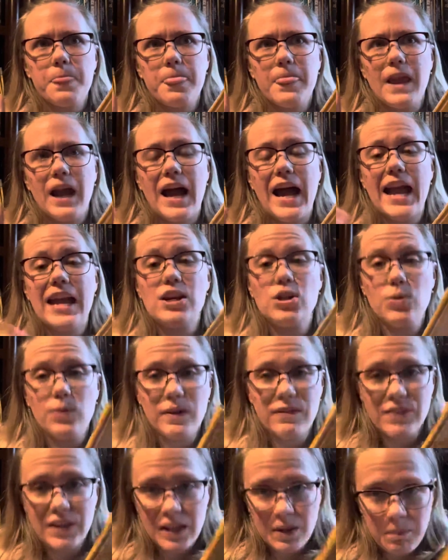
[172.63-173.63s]
I do have
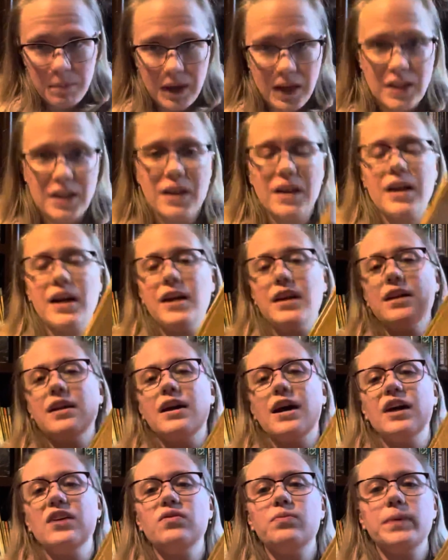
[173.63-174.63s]
the companion guide.
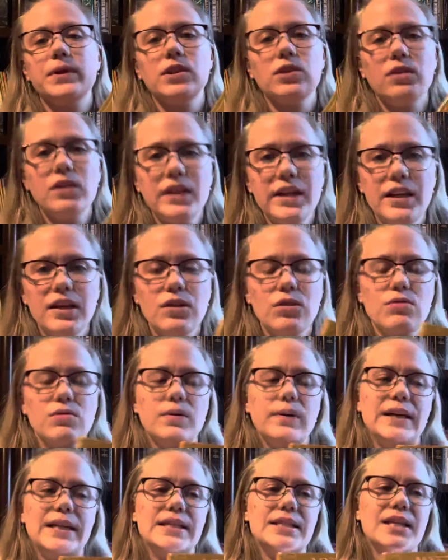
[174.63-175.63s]
I've been looking through
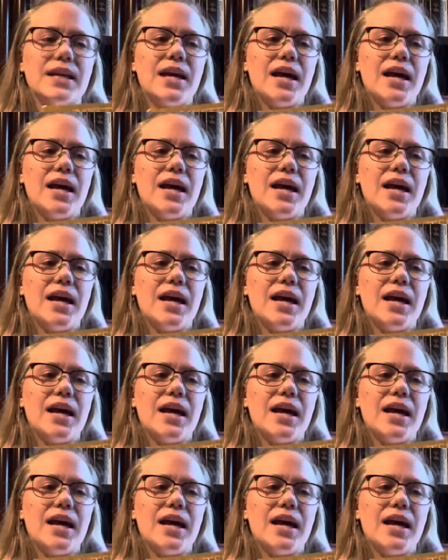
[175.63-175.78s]
it.